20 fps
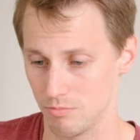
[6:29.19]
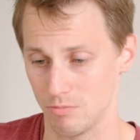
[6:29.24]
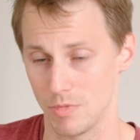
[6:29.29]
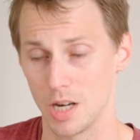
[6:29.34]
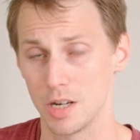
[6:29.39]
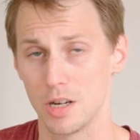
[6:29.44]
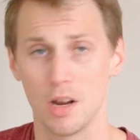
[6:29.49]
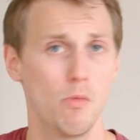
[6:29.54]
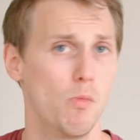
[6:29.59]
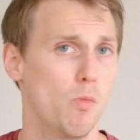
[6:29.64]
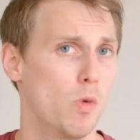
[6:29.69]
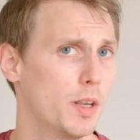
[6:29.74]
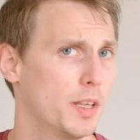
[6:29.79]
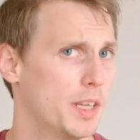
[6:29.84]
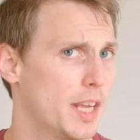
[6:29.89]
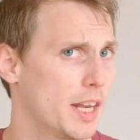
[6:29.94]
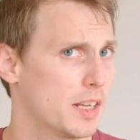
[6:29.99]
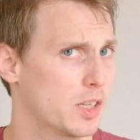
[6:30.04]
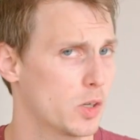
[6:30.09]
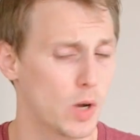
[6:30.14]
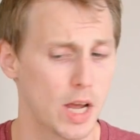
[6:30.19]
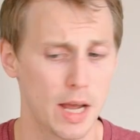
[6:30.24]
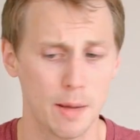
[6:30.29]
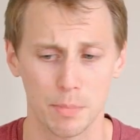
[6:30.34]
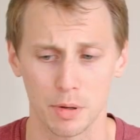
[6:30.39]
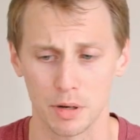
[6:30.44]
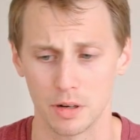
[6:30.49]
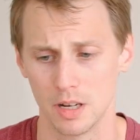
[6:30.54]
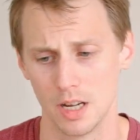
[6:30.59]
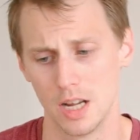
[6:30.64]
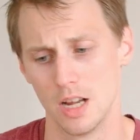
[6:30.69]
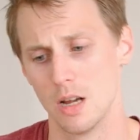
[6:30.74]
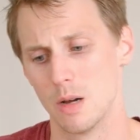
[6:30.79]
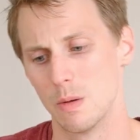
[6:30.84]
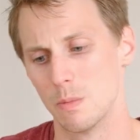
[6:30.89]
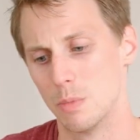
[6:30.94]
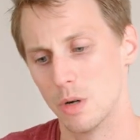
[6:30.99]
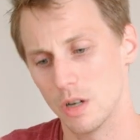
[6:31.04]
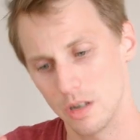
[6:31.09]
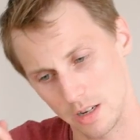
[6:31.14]
I don't want that to happen.
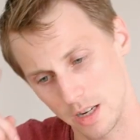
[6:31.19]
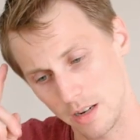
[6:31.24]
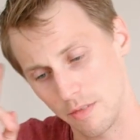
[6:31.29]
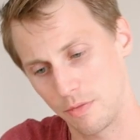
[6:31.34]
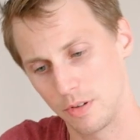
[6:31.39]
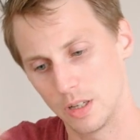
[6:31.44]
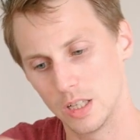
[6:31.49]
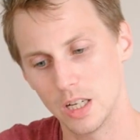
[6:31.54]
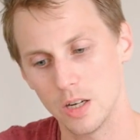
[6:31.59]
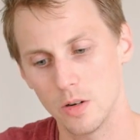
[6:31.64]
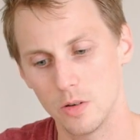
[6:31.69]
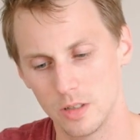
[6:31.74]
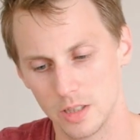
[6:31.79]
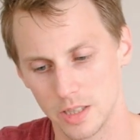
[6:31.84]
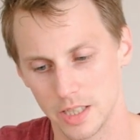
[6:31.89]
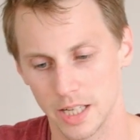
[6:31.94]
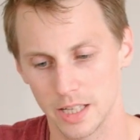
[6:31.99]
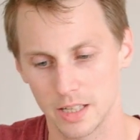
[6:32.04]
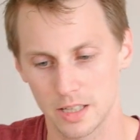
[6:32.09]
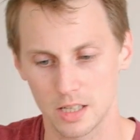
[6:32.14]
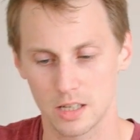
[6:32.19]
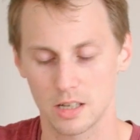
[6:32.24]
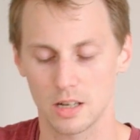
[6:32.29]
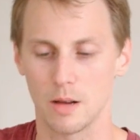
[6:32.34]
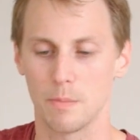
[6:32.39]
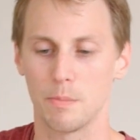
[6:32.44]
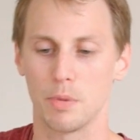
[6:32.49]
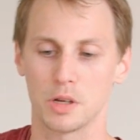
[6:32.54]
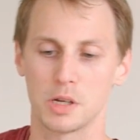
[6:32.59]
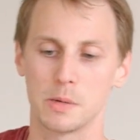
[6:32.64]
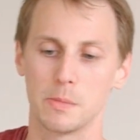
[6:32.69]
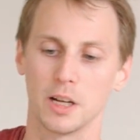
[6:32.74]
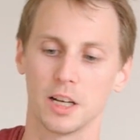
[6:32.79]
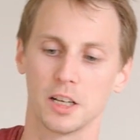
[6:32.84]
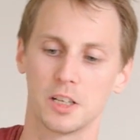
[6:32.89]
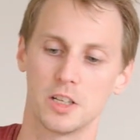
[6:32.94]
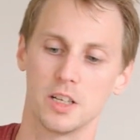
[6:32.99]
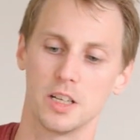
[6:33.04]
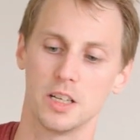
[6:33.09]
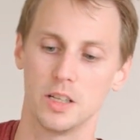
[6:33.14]
But if you know that's a
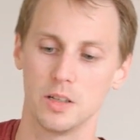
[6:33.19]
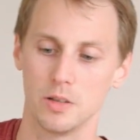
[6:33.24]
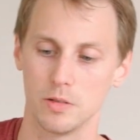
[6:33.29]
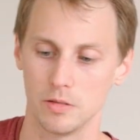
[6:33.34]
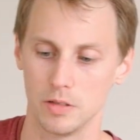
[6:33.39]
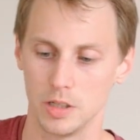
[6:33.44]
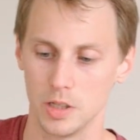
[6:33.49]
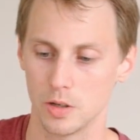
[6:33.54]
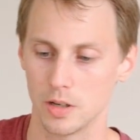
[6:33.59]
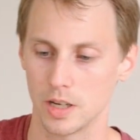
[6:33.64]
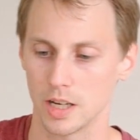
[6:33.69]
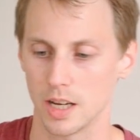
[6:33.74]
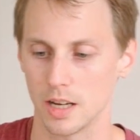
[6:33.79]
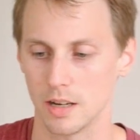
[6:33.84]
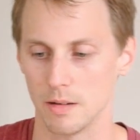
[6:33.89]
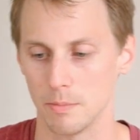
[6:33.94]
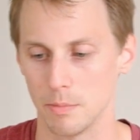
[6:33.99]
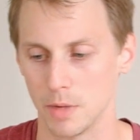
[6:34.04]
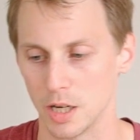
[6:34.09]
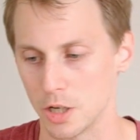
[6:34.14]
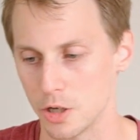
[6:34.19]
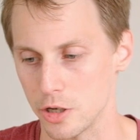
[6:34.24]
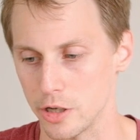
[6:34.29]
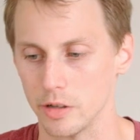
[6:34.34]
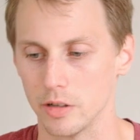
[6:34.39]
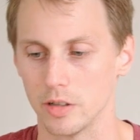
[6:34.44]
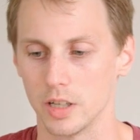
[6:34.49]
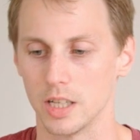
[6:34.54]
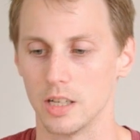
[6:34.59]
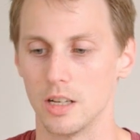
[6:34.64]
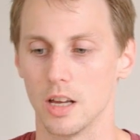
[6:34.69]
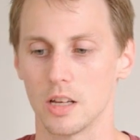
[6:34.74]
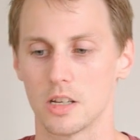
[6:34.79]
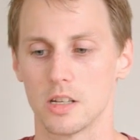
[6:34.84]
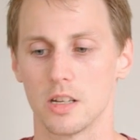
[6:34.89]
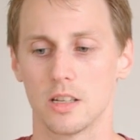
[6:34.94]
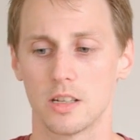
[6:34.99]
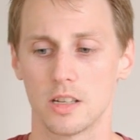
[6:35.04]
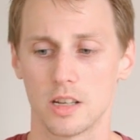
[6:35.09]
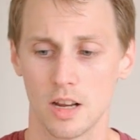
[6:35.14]
possibility, you can make sure it
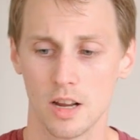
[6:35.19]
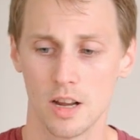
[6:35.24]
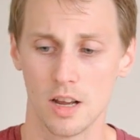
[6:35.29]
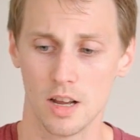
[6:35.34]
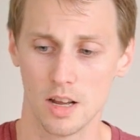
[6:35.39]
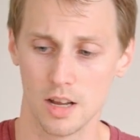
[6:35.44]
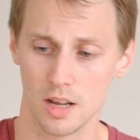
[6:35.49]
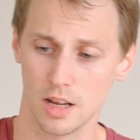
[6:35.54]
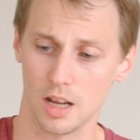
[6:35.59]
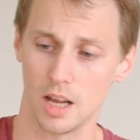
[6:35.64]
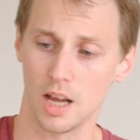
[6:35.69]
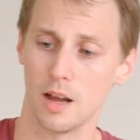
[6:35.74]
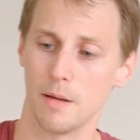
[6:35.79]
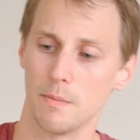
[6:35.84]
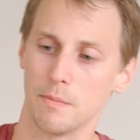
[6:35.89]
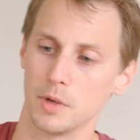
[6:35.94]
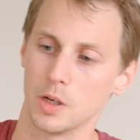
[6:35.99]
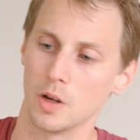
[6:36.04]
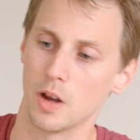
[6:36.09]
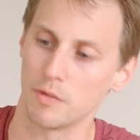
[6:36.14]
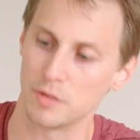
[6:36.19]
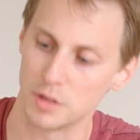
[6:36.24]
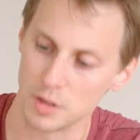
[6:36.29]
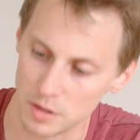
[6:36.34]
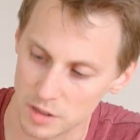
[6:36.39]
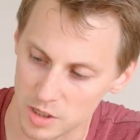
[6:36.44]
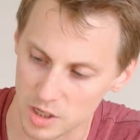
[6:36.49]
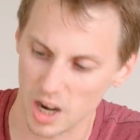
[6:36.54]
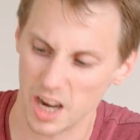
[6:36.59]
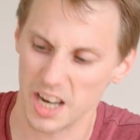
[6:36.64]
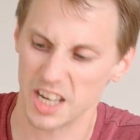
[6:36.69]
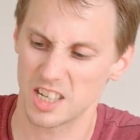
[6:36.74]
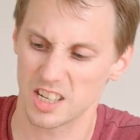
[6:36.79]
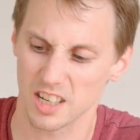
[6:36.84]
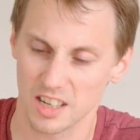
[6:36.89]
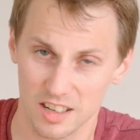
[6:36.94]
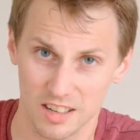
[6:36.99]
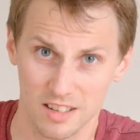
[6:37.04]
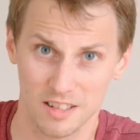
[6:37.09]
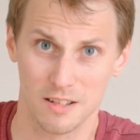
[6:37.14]
doesn't. You have to
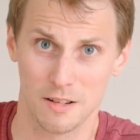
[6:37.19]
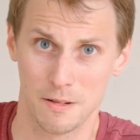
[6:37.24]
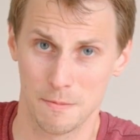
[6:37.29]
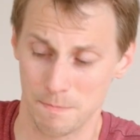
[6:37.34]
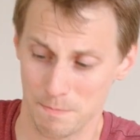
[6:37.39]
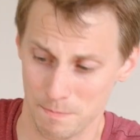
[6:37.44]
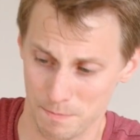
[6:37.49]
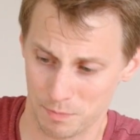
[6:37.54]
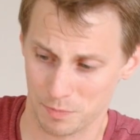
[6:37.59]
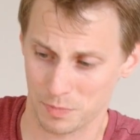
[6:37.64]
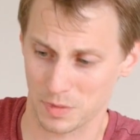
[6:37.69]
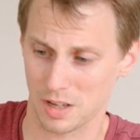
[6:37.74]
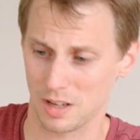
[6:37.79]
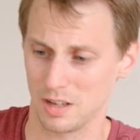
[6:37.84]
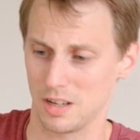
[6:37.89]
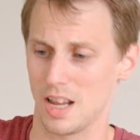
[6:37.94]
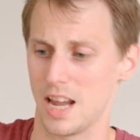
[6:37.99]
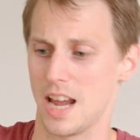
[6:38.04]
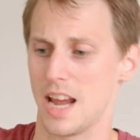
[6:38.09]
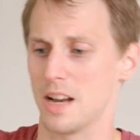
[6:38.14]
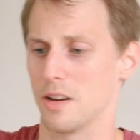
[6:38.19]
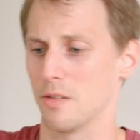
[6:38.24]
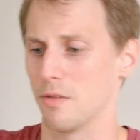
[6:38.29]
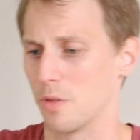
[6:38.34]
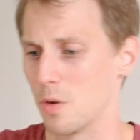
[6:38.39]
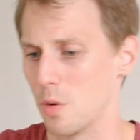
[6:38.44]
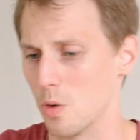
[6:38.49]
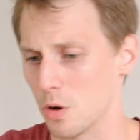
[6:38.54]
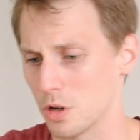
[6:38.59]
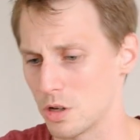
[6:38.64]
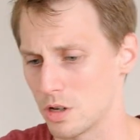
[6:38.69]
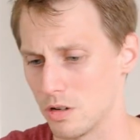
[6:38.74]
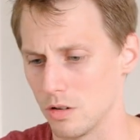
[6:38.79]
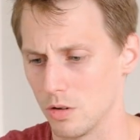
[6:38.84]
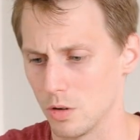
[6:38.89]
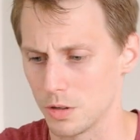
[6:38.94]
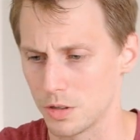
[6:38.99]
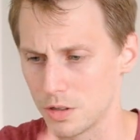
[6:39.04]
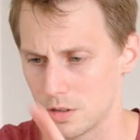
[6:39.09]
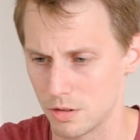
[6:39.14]
tighten the head, of course,
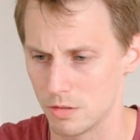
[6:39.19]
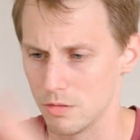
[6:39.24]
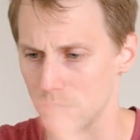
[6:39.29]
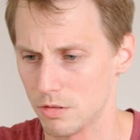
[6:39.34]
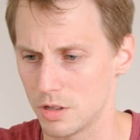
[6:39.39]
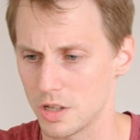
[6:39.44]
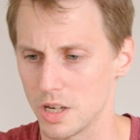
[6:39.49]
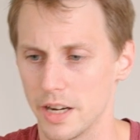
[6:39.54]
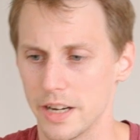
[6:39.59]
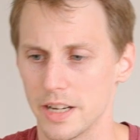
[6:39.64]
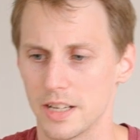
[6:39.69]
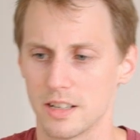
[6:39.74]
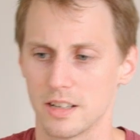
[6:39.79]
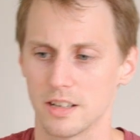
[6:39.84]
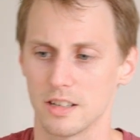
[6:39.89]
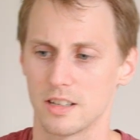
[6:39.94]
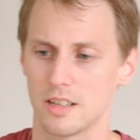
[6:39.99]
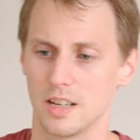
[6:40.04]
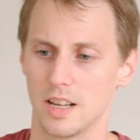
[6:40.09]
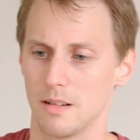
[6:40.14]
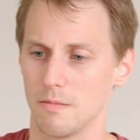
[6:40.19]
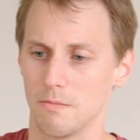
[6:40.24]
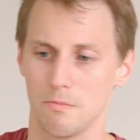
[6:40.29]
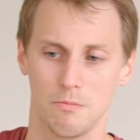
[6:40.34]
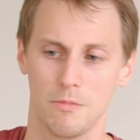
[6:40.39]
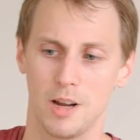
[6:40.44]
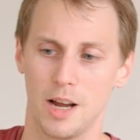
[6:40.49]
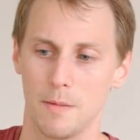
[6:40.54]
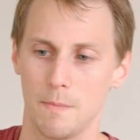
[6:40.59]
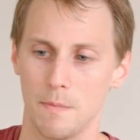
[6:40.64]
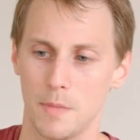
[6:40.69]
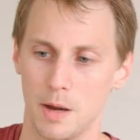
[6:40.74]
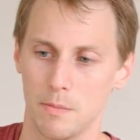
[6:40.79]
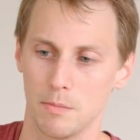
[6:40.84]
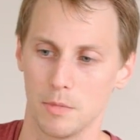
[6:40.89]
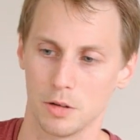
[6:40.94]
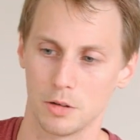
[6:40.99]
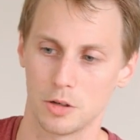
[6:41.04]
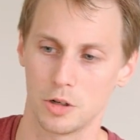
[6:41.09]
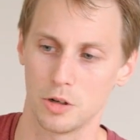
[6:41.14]
not too tight, because then
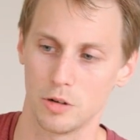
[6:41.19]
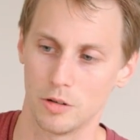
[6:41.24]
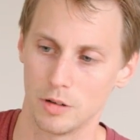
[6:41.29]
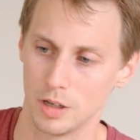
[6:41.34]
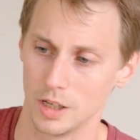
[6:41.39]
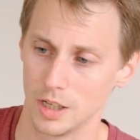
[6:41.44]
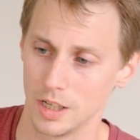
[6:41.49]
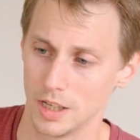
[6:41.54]
I'm not sure.